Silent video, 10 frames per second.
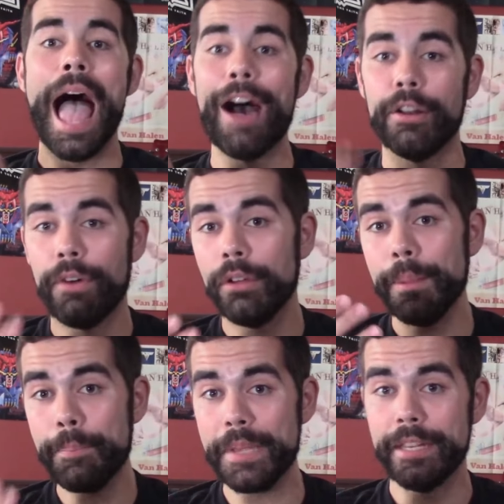Out of all
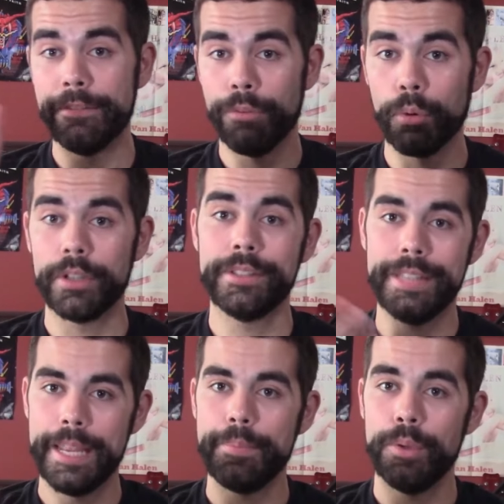the Big Four's
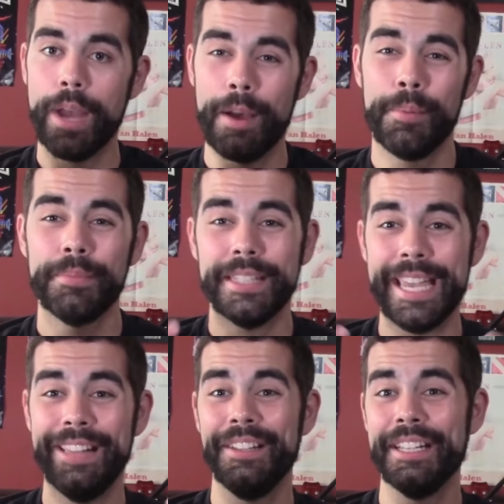debut albums,
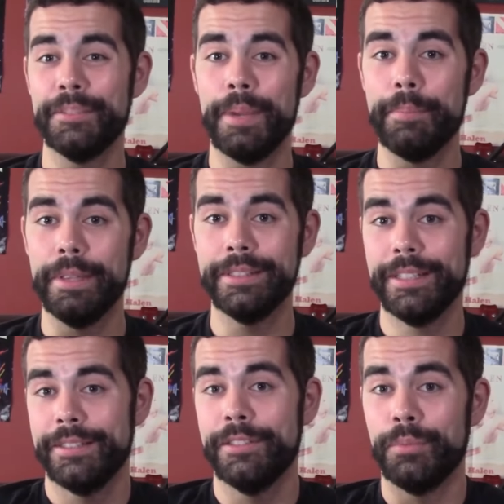Killing Is My
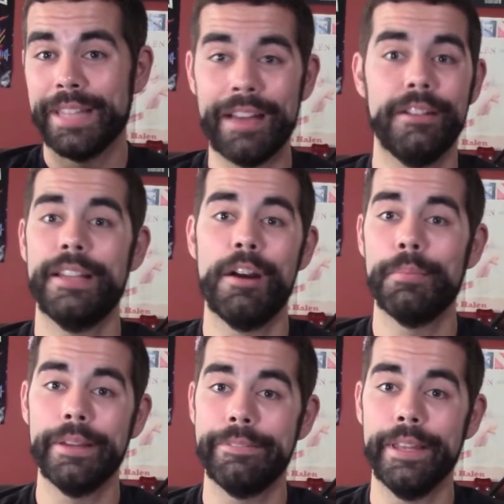Business is without a
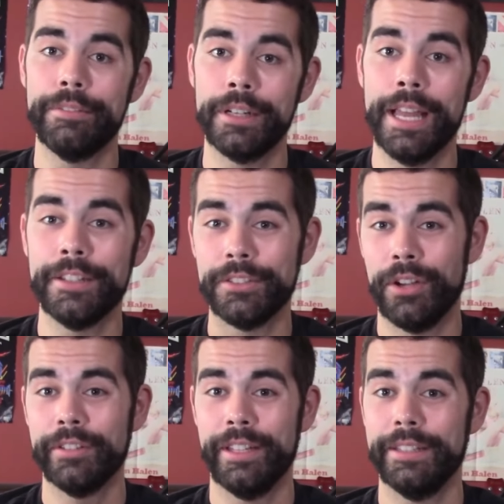doubt my favorite, and
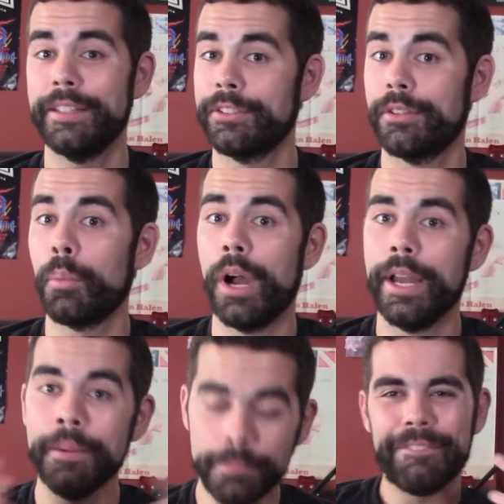songs like this are why.